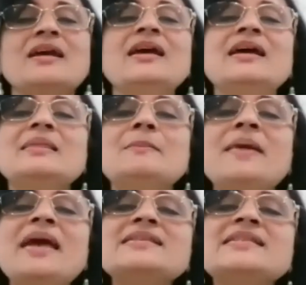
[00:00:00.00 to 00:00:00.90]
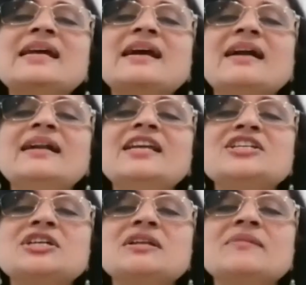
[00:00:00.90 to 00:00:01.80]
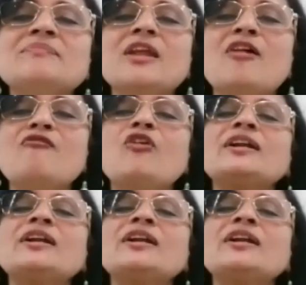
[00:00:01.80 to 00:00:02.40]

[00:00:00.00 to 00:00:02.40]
The basic condition for